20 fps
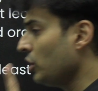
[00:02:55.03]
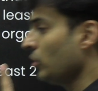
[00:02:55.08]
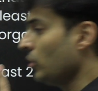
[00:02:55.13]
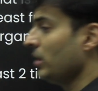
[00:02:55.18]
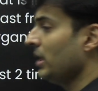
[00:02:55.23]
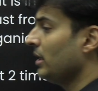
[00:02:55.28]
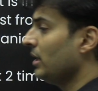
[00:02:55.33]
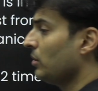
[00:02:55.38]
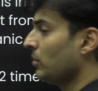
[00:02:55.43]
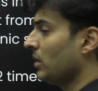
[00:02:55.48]
you
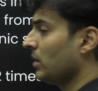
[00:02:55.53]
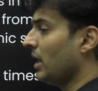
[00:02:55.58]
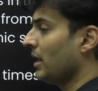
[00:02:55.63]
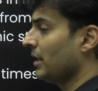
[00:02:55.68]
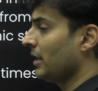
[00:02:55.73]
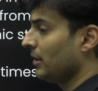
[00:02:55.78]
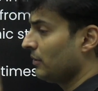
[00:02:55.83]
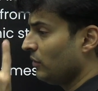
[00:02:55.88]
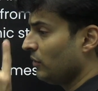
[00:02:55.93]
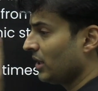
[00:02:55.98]
need to
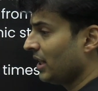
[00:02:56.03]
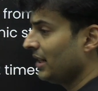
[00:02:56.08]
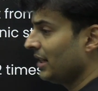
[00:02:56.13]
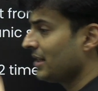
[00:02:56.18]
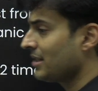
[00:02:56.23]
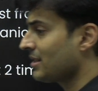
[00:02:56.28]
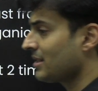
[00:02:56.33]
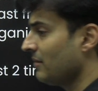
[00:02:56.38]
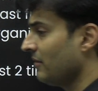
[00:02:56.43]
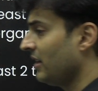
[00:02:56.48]
target for
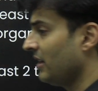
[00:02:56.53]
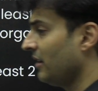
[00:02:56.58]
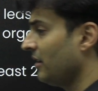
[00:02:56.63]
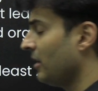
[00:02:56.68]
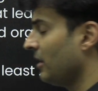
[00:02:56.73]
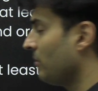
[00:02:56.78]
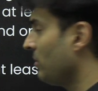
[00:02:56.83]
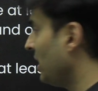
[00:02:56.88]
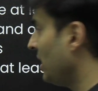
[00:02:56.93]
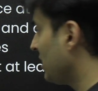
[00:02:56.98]
getting
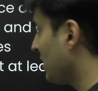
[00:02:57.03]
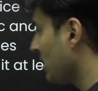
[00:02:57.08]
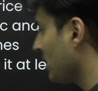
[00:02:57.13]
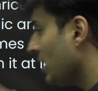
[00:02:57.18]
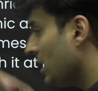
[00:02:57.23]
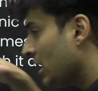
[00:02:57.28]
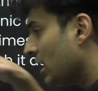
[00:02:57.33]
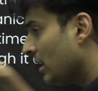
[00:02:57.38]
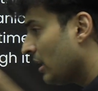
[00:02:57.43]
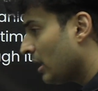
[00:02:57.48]
700+,
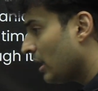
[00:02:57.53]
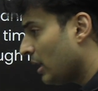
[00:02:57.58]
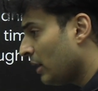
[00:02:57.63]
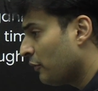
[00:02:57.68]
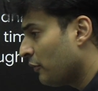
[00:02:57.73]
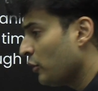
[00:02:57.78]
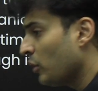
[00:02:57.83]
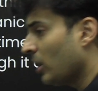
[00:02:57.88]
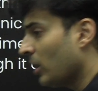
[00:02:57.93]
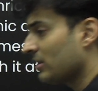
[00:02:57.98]

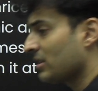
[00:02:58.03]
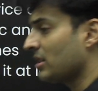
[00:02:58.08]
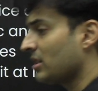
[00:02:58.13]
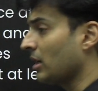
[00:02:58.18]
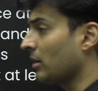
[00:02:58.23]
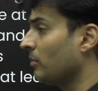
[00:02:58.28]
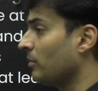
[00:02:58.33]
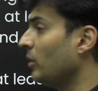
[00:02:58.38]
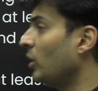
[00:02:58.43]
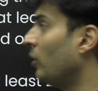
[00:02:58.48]
if you are
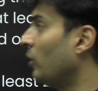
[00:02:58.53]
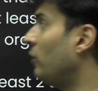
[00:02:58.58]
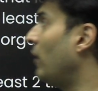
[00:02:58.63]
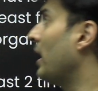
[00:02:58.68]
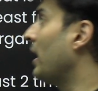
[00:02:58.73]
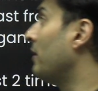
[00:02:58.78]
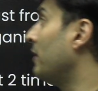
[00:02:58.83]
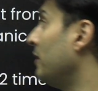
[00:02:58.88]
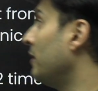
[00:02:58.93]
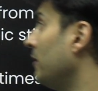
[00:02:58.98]
stuck below
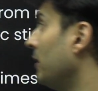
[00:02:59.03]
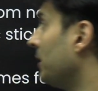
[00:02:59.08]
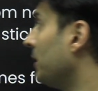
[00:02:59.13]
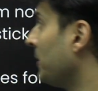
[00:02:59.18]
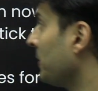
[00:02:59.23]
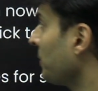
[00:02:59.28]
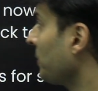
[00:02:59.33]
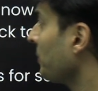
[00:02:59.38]
500.